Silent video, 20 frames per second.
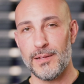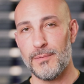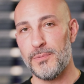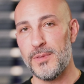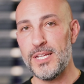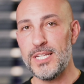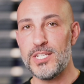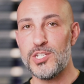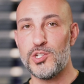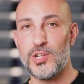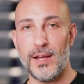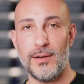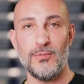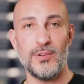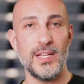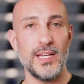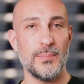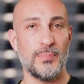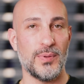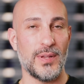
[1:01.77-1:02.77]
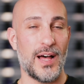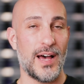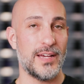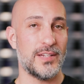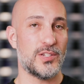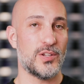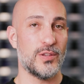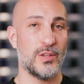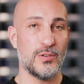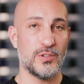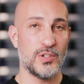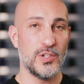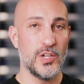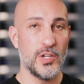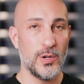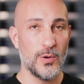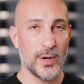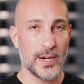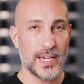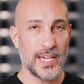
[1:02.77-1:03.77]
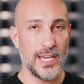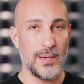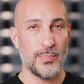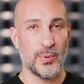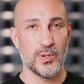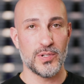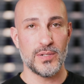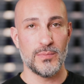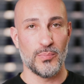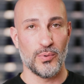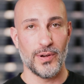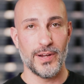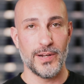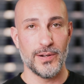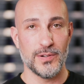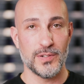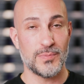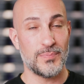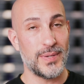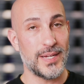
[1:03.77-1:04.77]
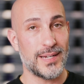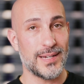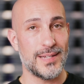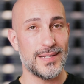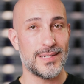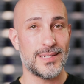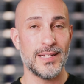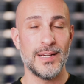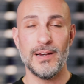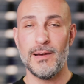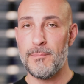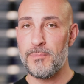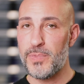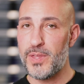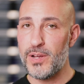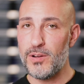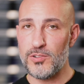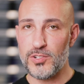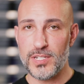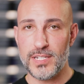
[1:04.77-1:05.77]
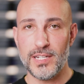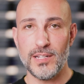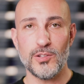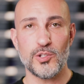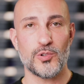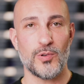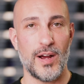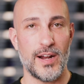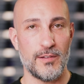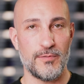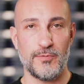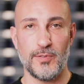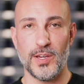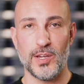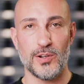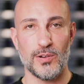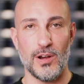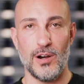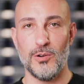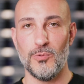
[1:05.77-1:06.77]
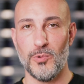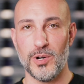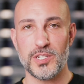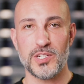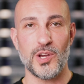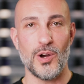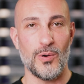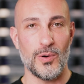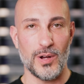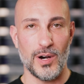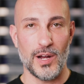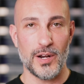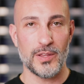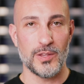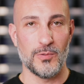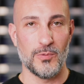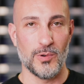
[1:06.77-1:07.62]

This generally applies to those newer keepers and breeders because they're still trying to figure out what's going on in the